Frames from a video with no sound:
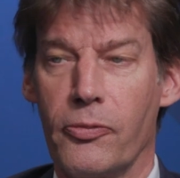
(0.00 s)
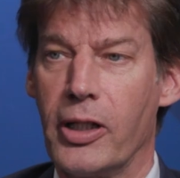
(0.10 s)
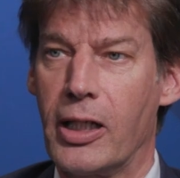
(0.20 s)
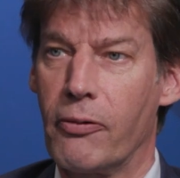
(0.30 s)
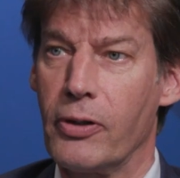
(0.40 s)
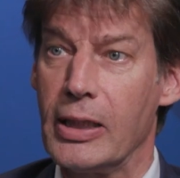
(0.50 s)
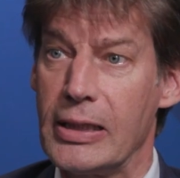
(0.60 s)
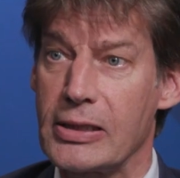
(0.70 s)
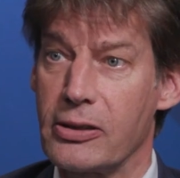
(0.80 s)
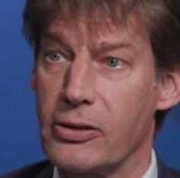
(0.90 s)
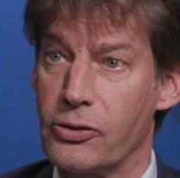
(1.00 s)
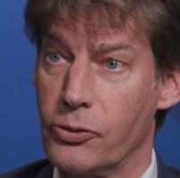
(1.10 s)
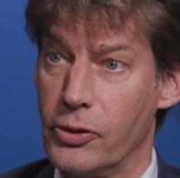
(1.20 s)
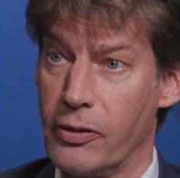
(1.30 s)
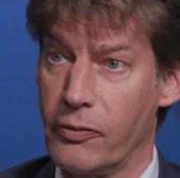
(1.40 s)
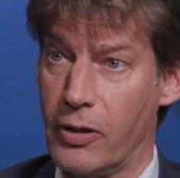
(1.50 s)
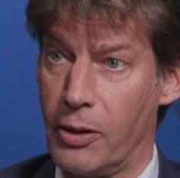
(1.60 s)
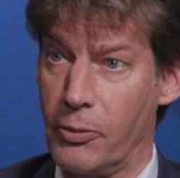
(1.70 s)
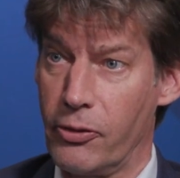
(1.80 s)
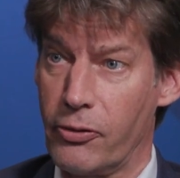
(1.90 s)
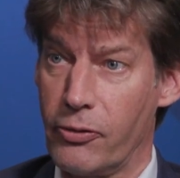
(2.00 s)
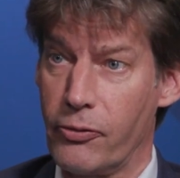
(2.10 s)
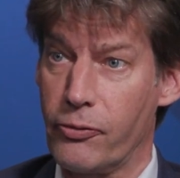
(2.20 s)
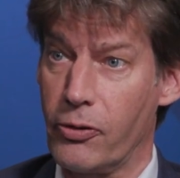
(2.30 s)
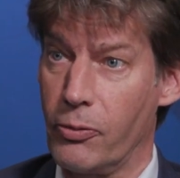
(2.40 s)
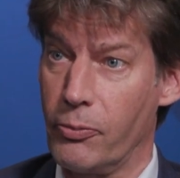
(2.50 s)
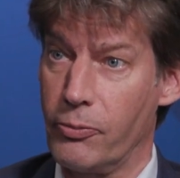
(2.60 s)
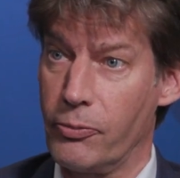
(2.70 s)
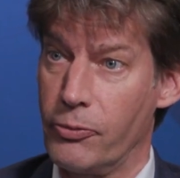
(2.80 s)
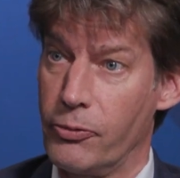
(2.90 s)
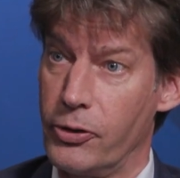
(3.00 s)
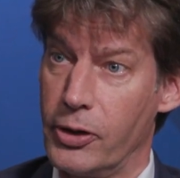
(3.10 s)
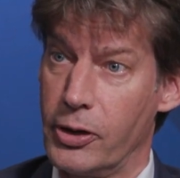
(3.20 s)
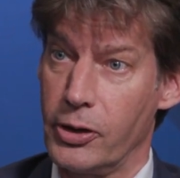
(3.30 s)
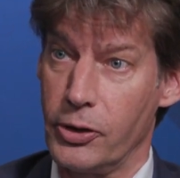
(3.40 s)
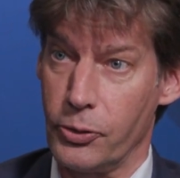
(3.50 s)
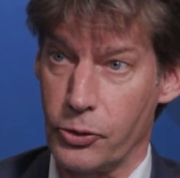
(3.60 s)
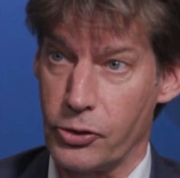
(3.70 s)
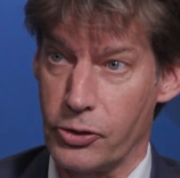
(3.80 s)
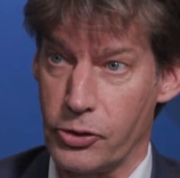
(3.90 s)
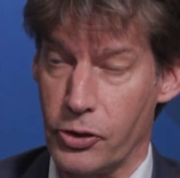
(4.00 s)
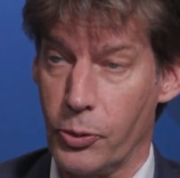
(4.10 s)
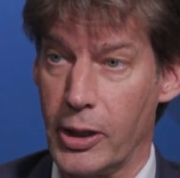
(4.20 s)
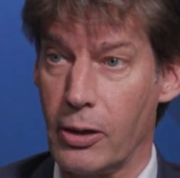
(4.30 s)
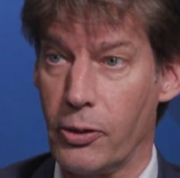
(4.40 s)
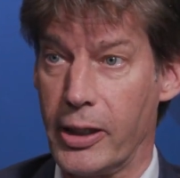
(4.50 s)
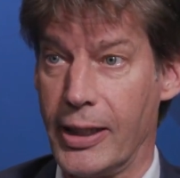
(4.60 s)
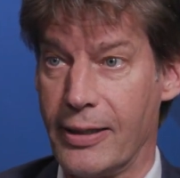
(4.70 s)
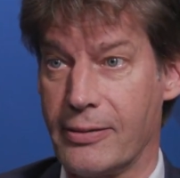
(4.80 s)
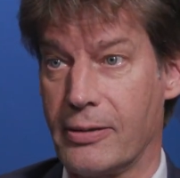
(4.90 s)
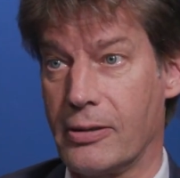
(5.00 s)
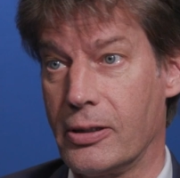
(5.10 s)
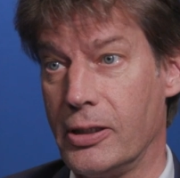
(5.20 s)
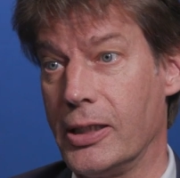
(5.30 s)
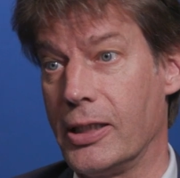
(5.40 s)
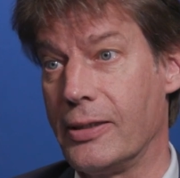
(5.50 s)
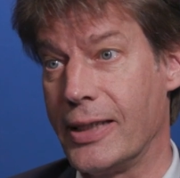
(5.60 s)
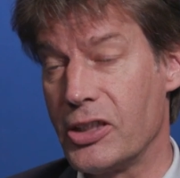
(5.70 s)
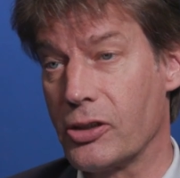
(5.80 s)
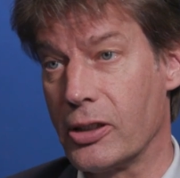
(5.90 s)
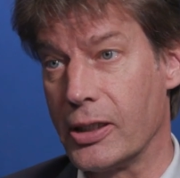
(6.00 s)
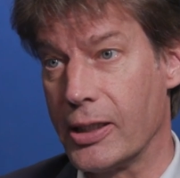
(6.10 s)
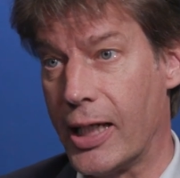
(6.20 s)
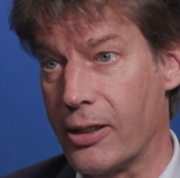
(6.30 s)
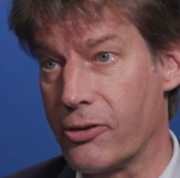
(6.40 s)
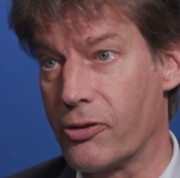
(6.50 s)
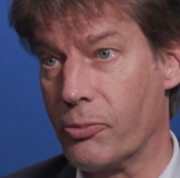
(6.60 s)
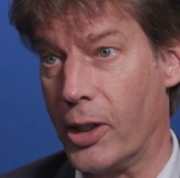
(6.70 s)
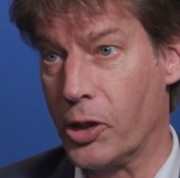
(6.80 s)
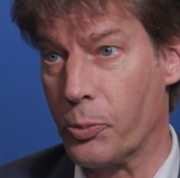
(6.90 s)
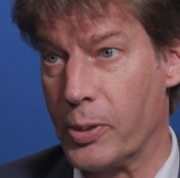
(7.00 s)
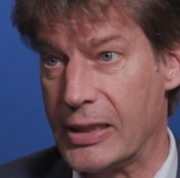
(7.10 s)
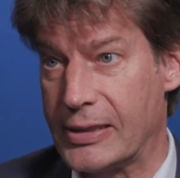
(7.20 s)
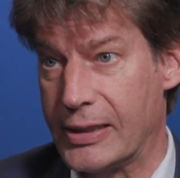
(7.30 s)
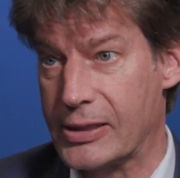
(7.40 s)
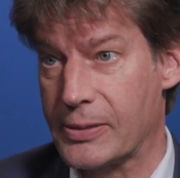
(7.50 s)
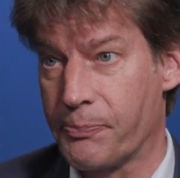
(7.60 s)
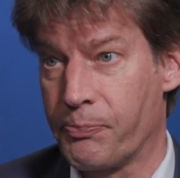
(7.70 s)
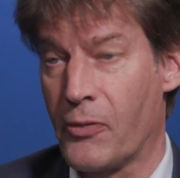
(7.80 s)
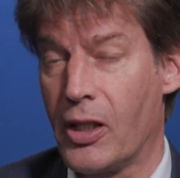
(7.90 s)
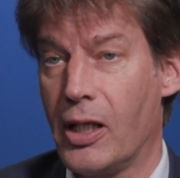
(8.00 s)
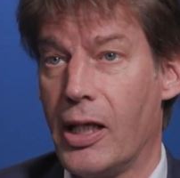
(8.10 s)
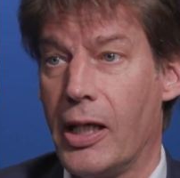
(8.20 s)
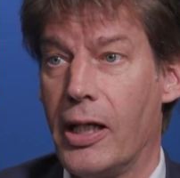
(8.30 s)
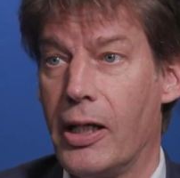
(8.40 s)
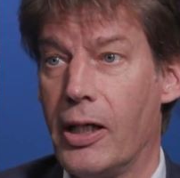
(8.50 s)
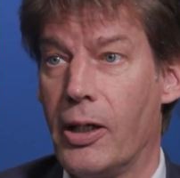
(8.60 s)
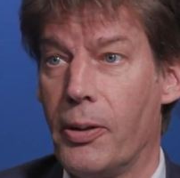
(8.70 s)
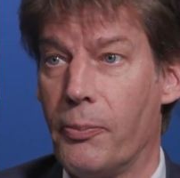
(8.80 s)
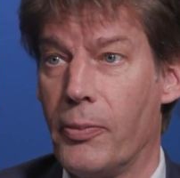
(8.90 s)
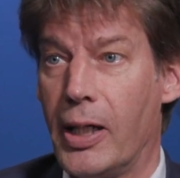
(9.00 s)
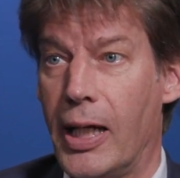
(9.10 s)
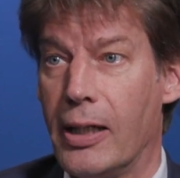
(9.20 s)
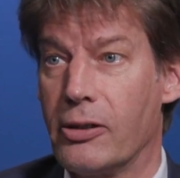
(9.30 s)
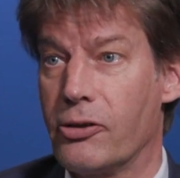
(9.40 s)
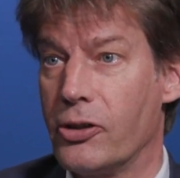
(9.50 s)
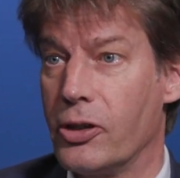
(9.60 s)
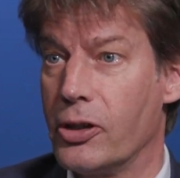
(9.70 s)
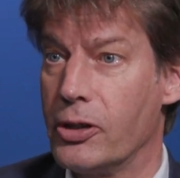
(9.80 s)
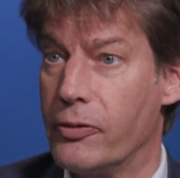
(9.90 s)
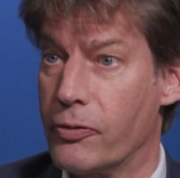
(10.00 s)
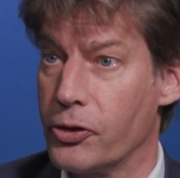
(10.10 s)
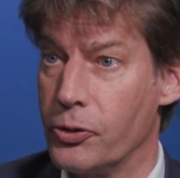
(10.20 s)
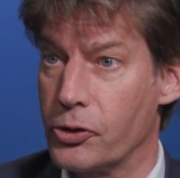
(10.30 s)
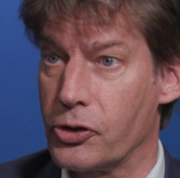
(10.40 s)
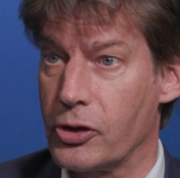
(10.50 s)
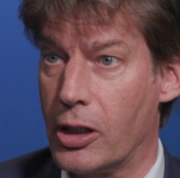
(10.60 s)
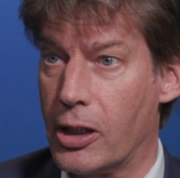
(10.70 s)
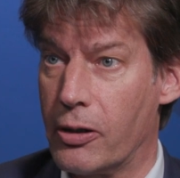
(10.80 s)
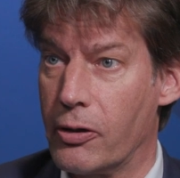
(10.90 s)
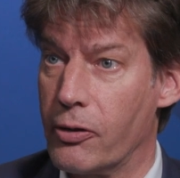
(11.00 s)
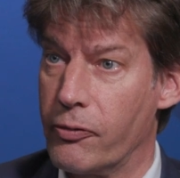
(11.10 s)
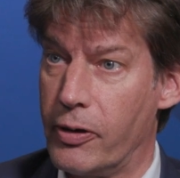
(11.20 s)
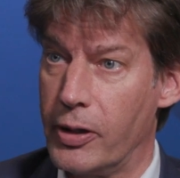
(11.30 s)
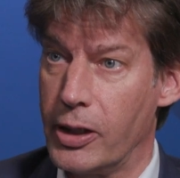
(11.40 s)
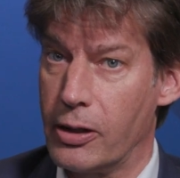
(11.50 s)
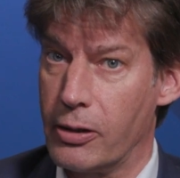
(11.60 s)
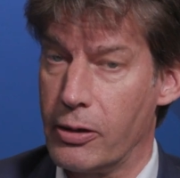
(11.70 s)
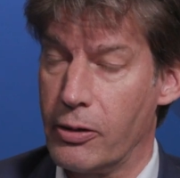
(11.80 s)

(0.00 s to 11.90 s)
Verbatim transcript: They are released to the environment from the use. So we are looking at intentionally added microplastics, and the different uses are very